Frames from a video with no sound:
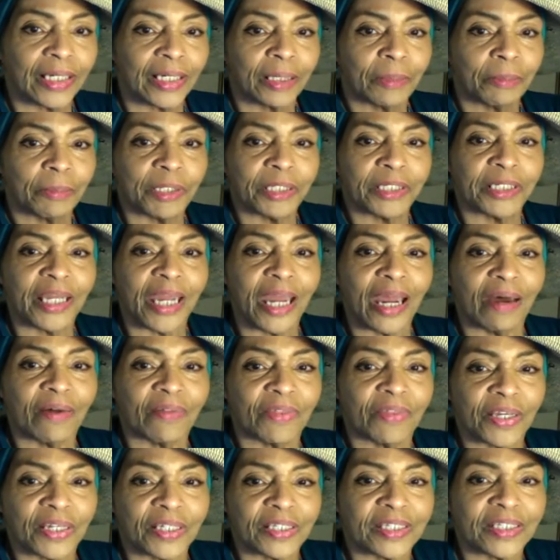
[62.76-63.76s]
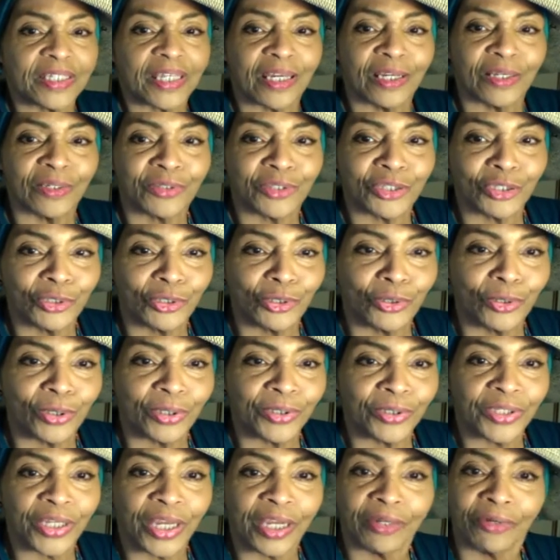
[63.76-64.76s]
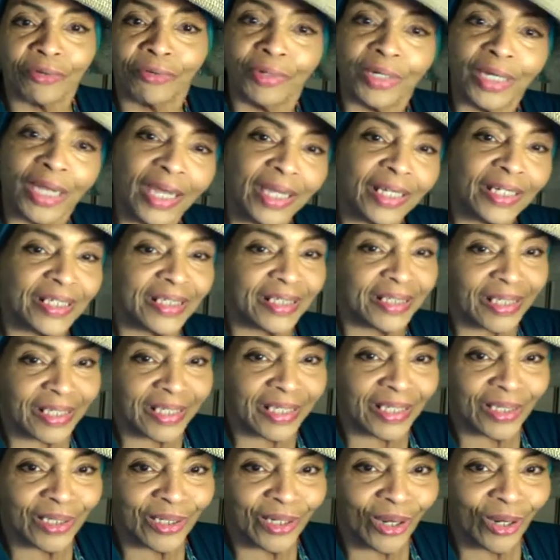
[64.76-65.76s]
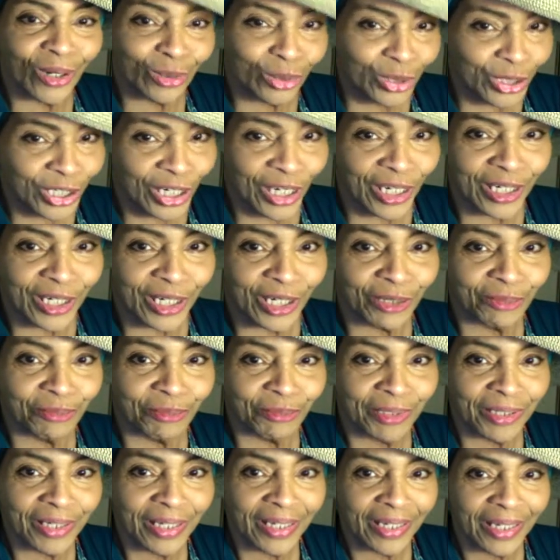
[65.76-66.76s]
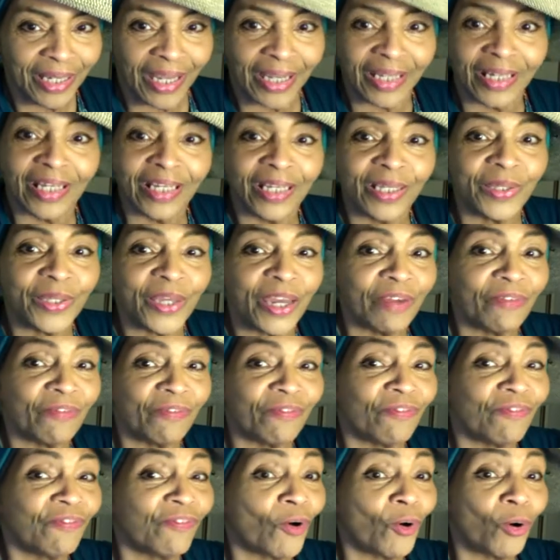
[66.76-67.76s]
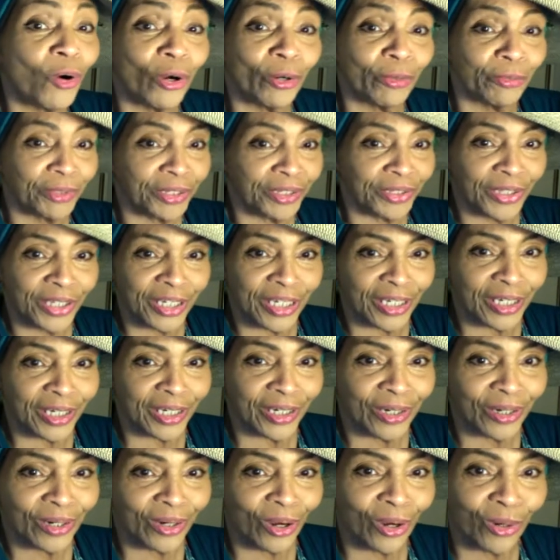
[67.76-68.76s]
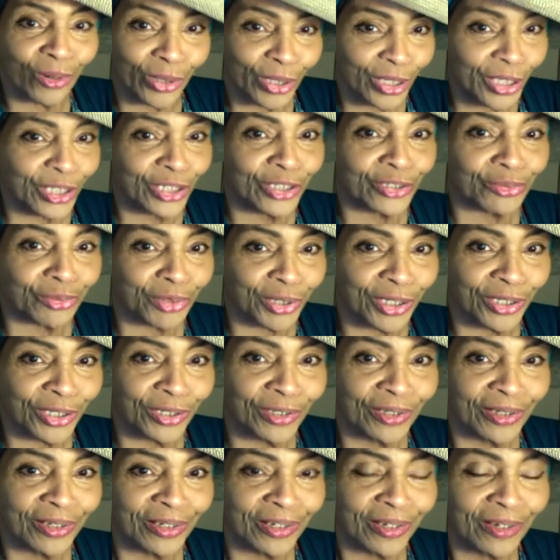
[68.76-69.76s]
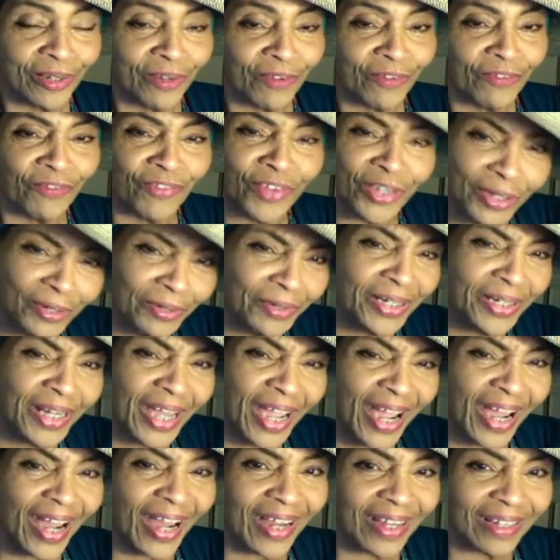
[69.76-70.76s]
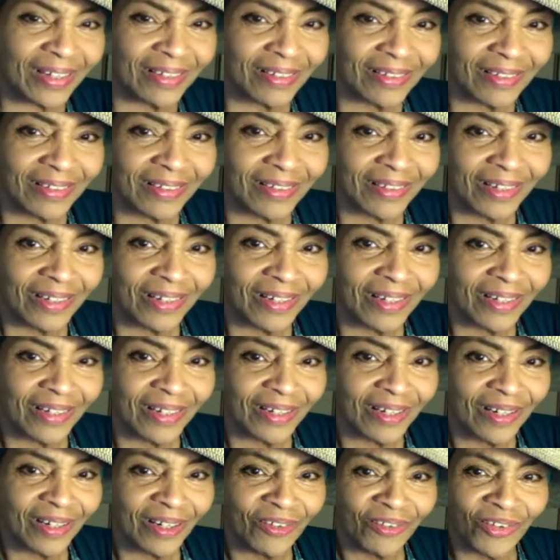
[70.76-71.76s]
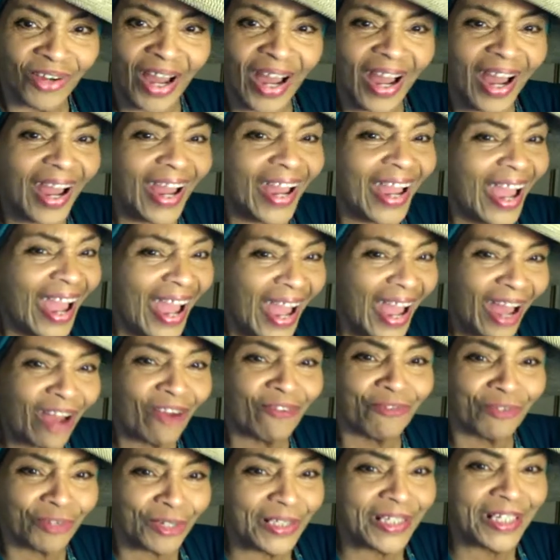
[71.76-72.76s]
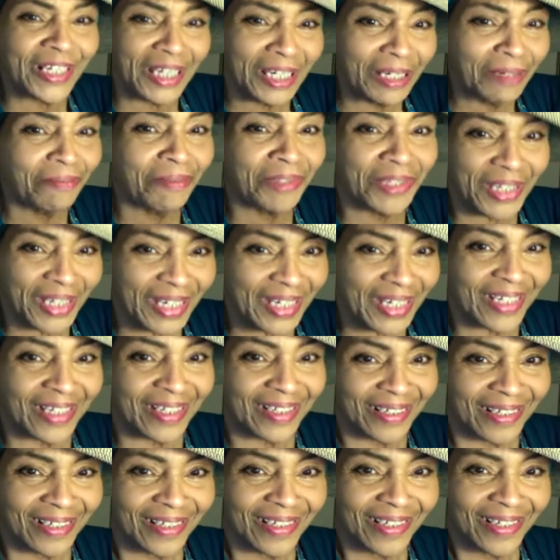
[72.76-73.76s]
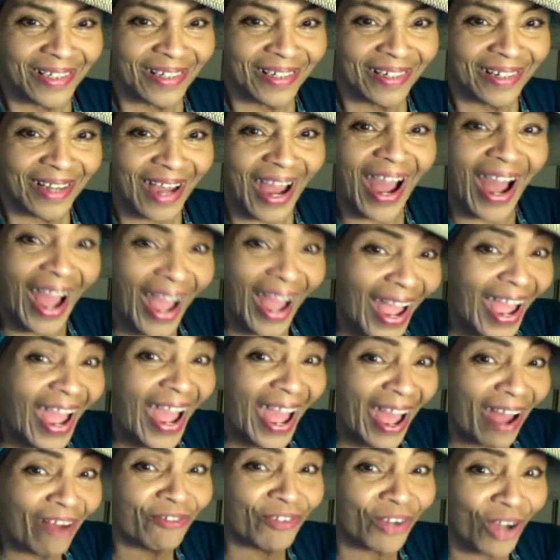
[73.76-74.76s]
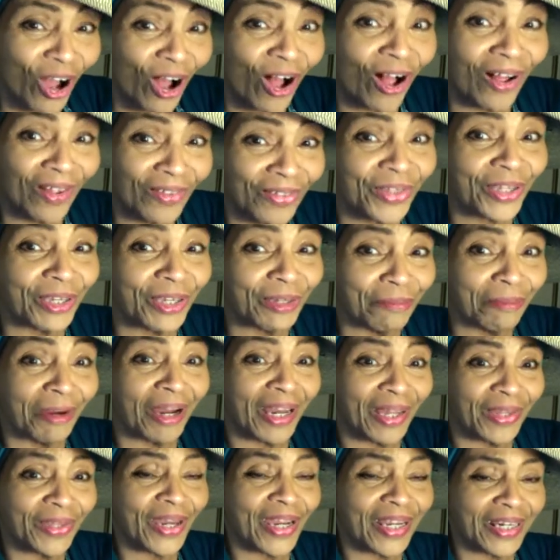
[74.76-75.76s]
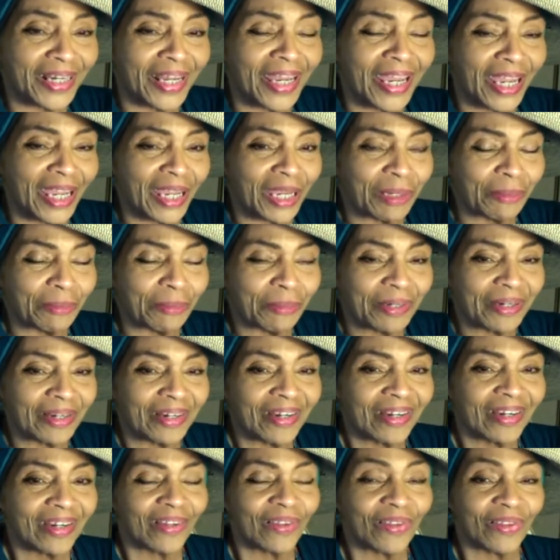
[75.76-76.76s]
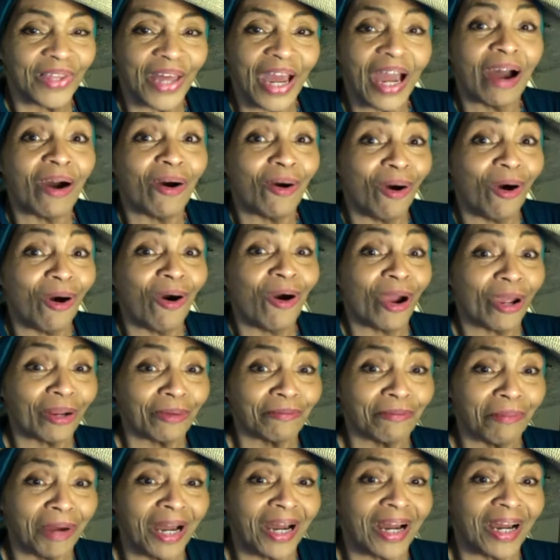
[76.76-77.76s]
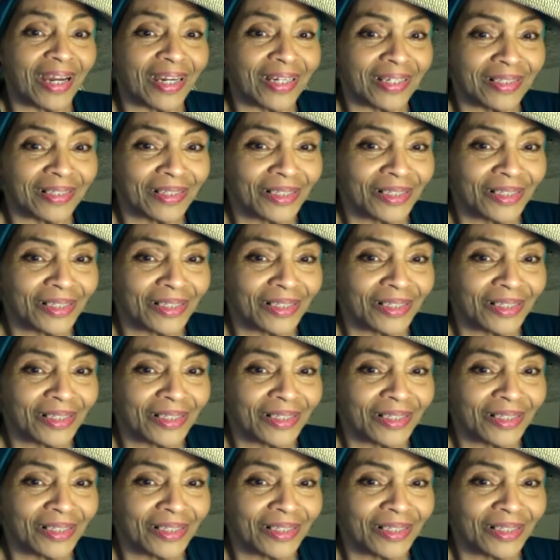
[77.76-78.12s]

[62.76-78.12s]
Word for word: But now, thus saith the Lord that created thee, O Jacob, and he that formed thee, O Israel, fear not, for I have redeemed thee. I have called thee by thy name. Thou art mine.